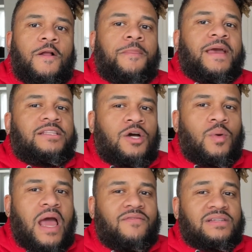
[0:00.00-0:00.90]
that don't
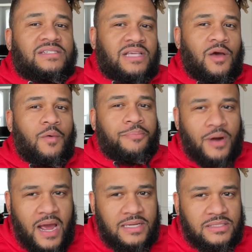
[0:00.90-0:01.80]
have a sale
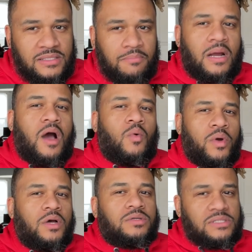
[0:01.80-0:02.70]
price, but I
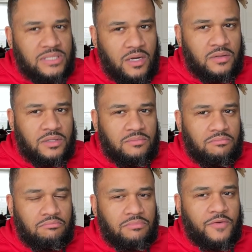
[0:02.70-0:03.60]
will sell them,
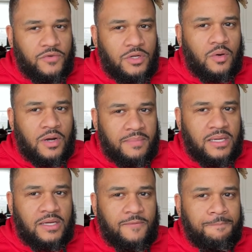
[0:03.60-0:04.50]
if you know what I
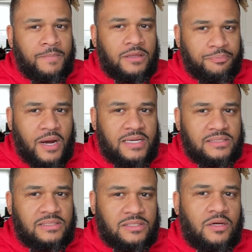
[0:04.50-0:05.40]
mean. But the
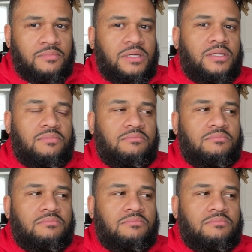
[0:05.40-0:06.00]
price is gonna be